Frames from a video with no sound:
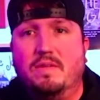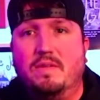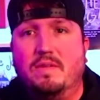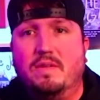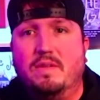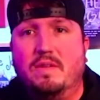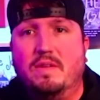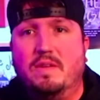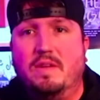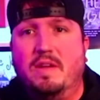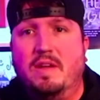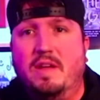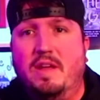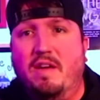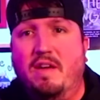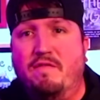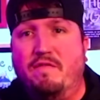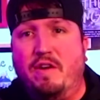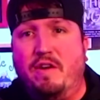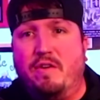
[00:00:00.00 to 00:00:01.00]
A
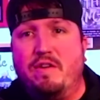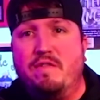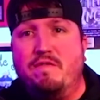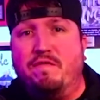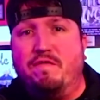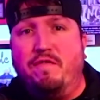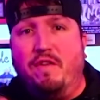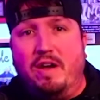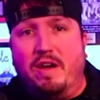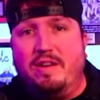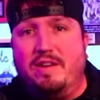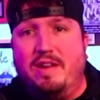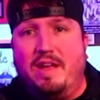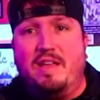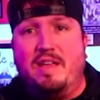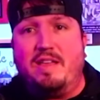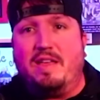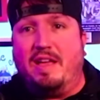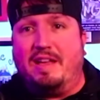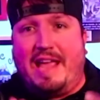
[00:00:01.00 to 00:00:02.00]
very fun,
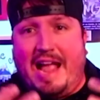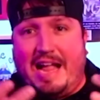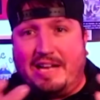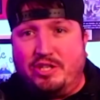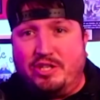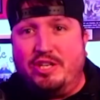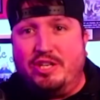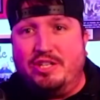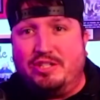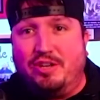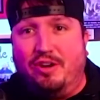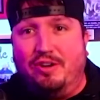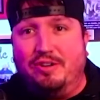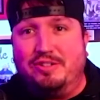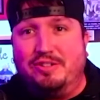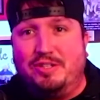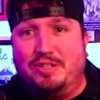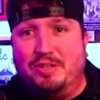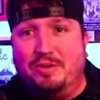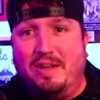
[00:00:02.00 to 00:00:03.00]
a catchy song
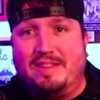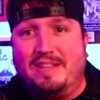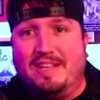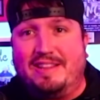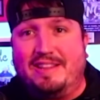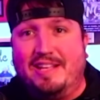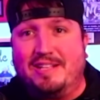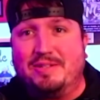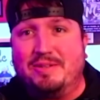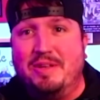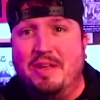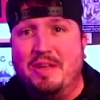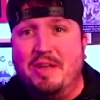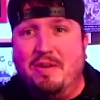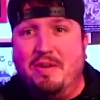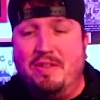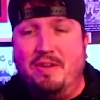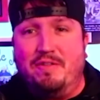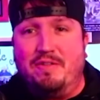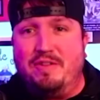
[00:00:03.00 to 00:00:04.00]
too. I think that's
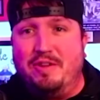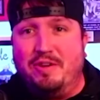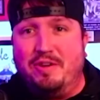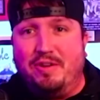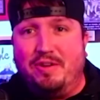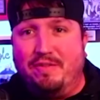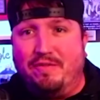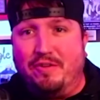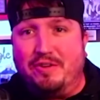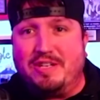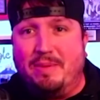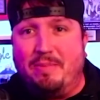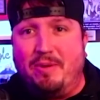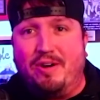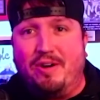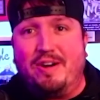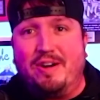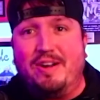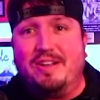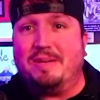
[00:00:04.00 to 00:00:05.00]
the first time I heard it,
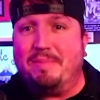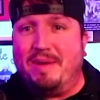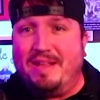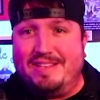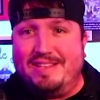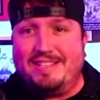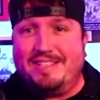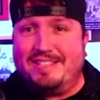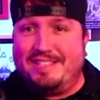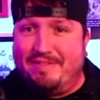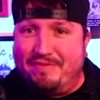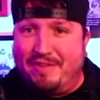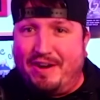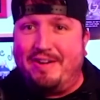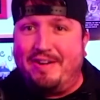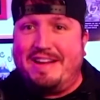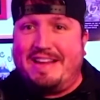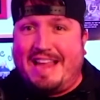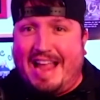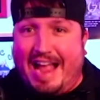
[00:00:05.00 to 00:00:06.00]
I was like, man, this is a very
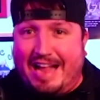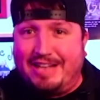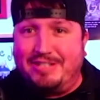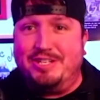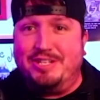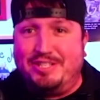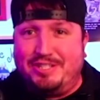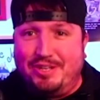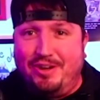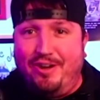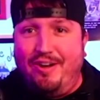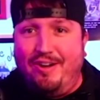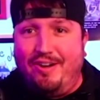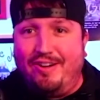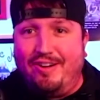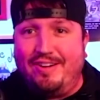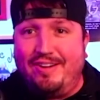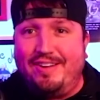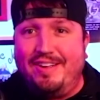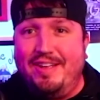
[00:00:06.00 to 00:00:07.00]
catchy song,
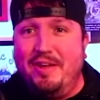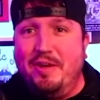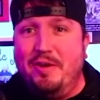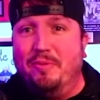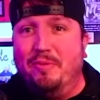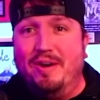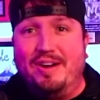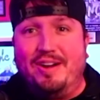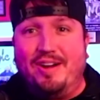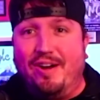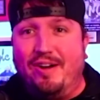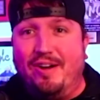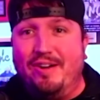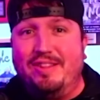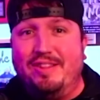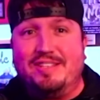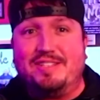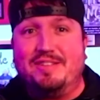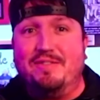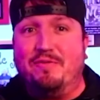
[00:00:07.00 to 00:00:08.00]

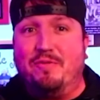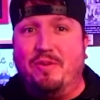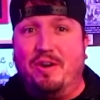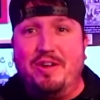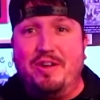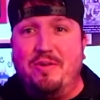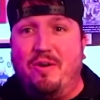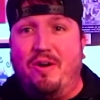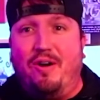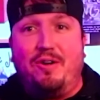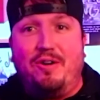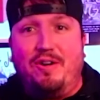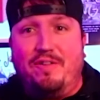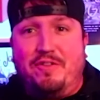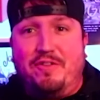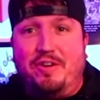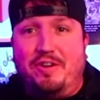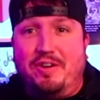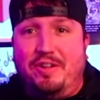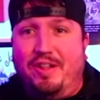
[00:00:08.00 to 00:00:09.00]
regardless of where you are, if you're
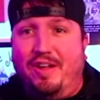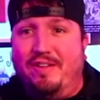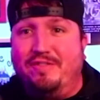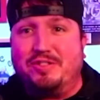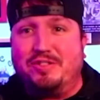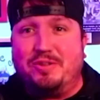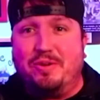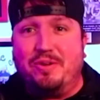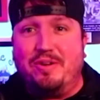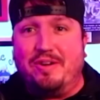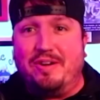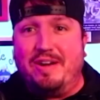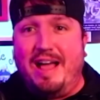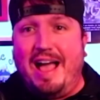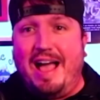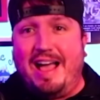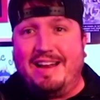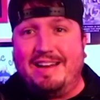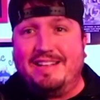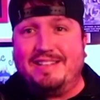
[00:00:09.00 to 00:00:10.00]
in a love story or
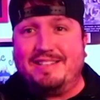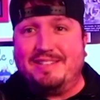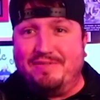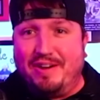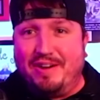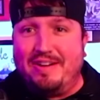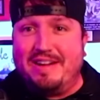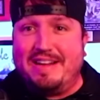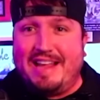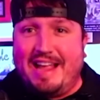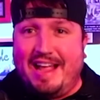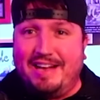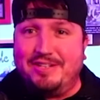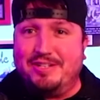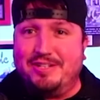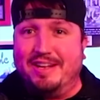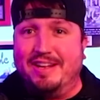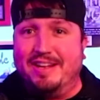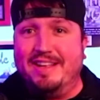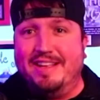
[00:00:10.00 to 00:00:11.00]
not. It's very
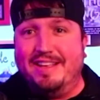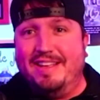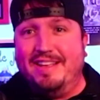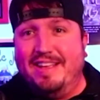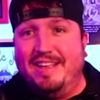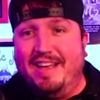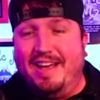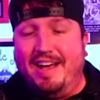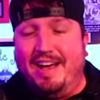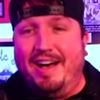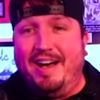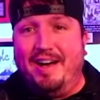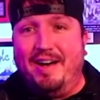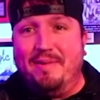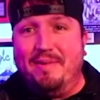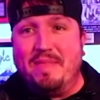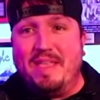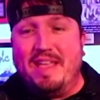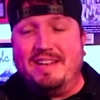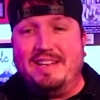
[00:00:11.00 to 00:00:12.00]
catchy.
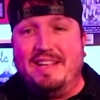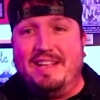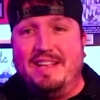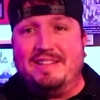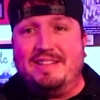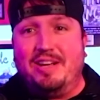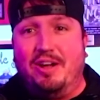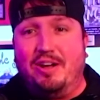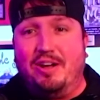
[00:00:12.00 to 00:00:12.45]
And talk to us.